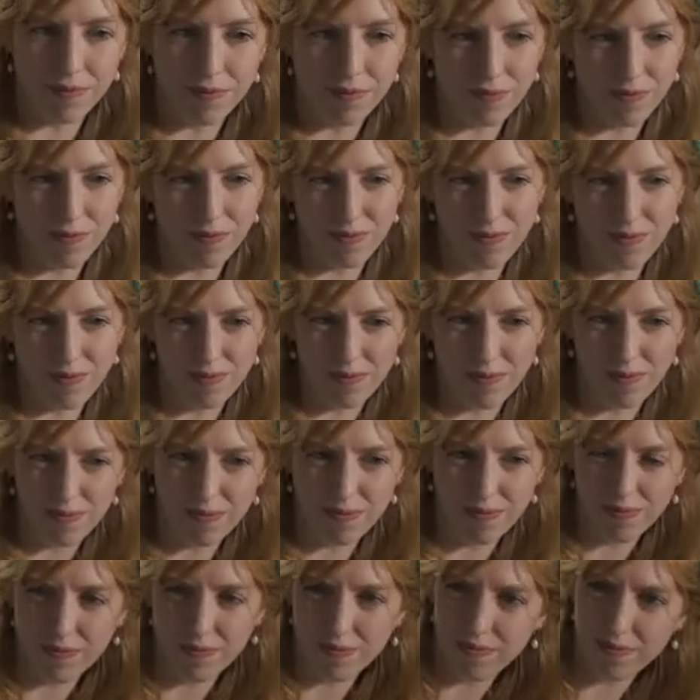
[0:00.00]
little bit of a
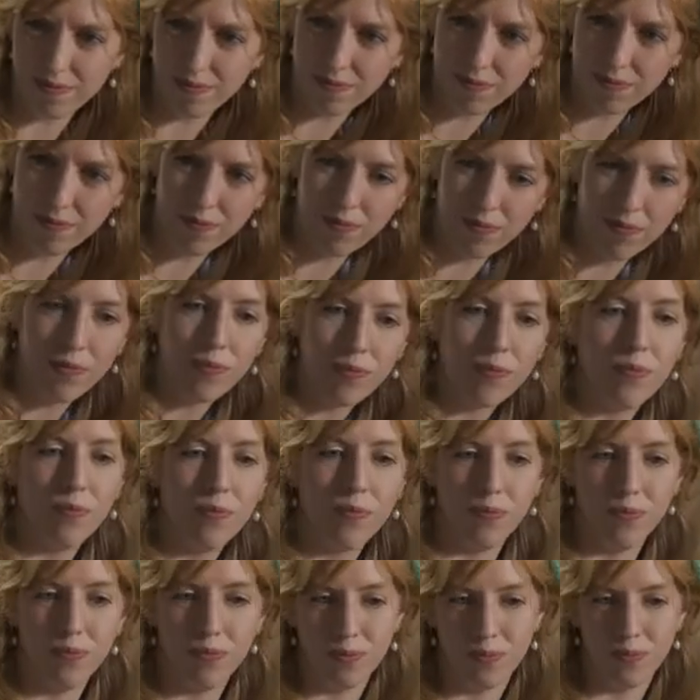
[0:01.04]
paradox.
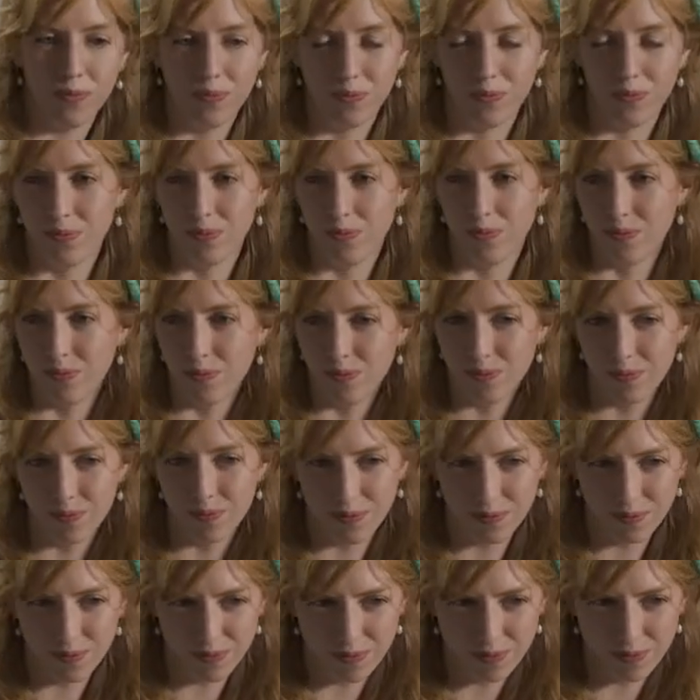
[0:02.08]
But
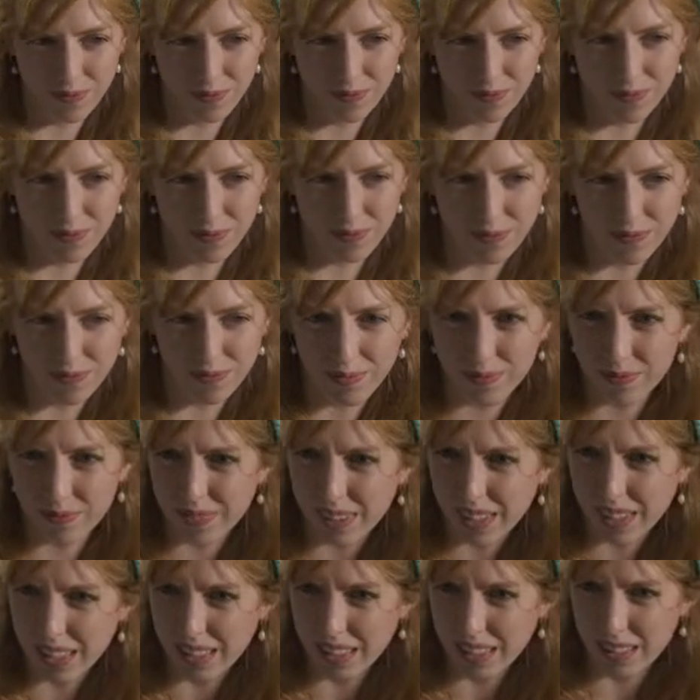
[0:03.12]
Just trying to put
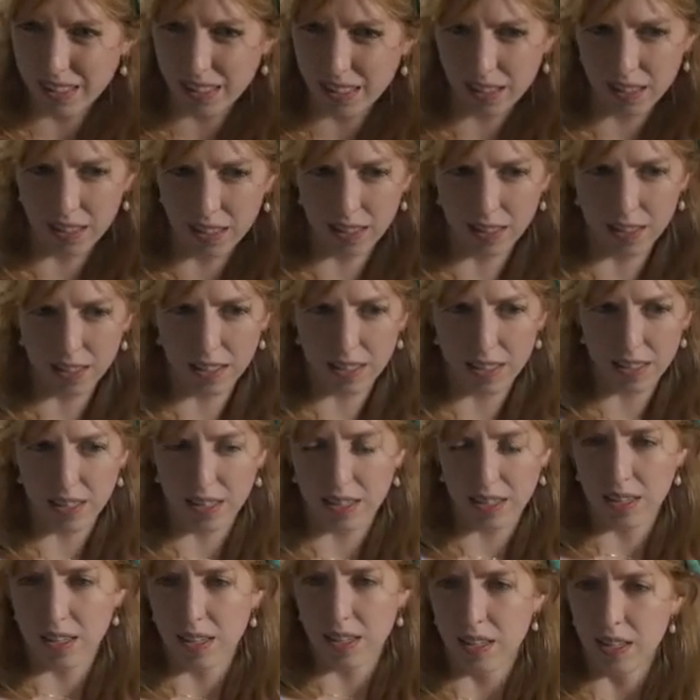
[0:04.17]
down enough
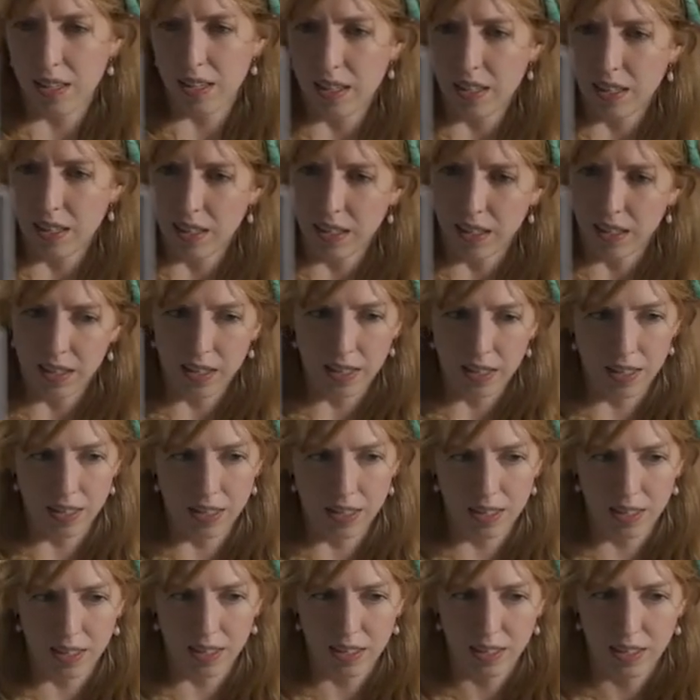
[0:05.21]
information for it to make
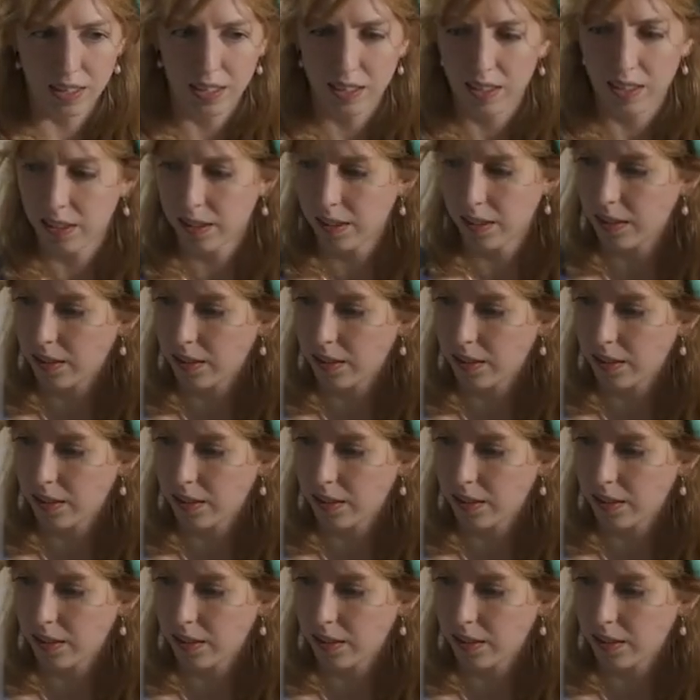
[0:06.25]
sense of